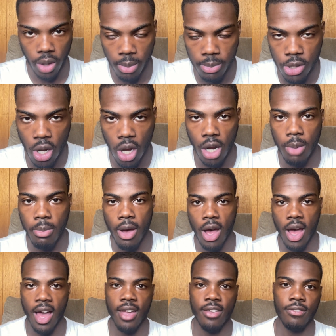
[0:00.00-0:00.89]
I'm talking
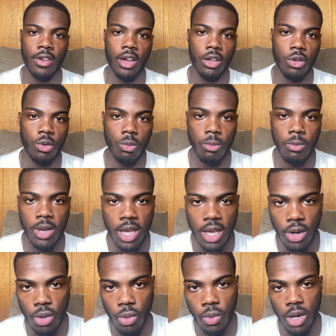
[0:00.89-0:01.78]
about high value
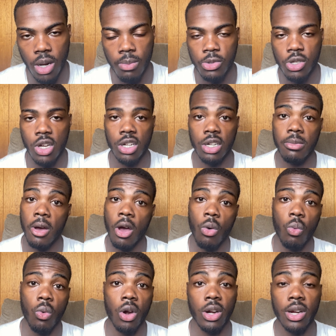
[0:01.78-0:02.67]
men or when I'm talking
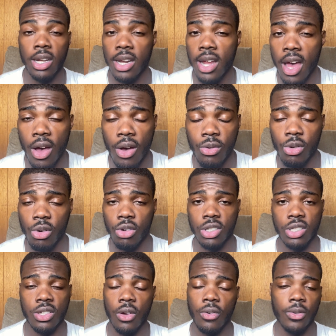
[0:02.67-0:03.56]
about working out
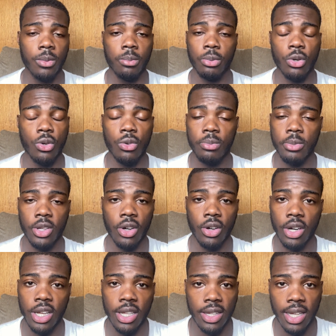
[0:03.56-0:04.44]
or self improvement
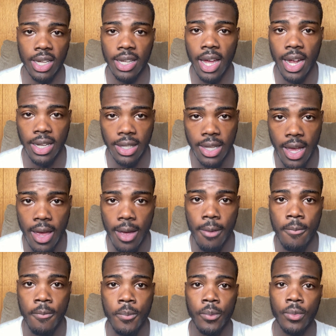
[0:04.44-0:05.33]
or anything like that.
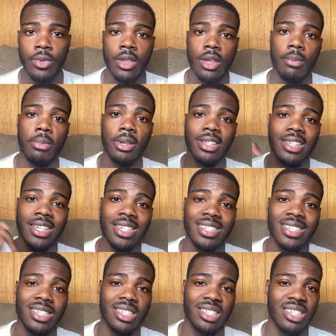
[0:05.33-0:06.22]
But
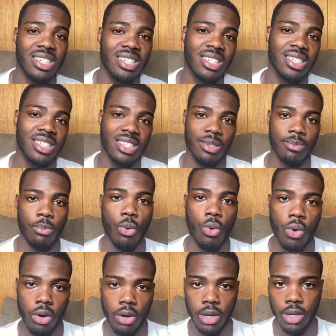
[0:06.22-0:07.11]
this is just as
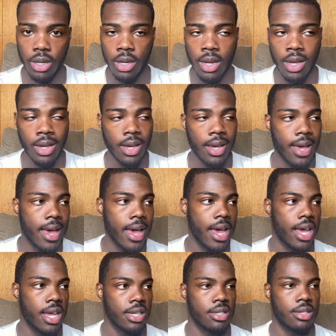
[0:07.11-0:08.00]
important
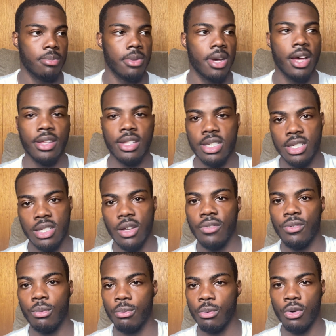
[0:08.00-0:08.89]
as some other
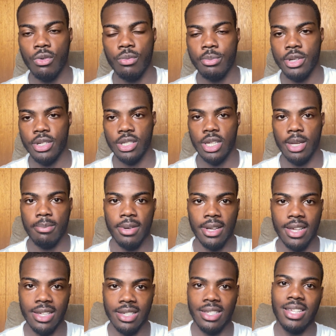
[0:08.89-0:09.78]
self improvement shit
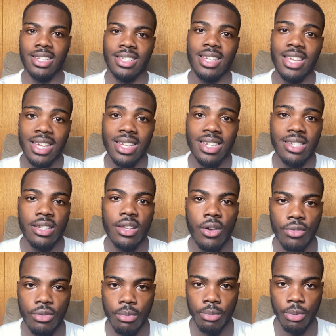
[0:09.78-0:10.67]
because this is
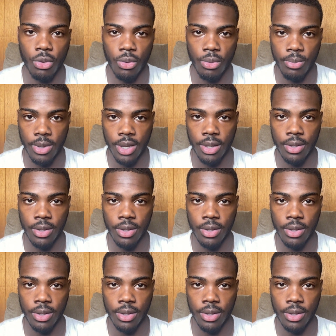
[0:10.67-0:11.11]
self improvement,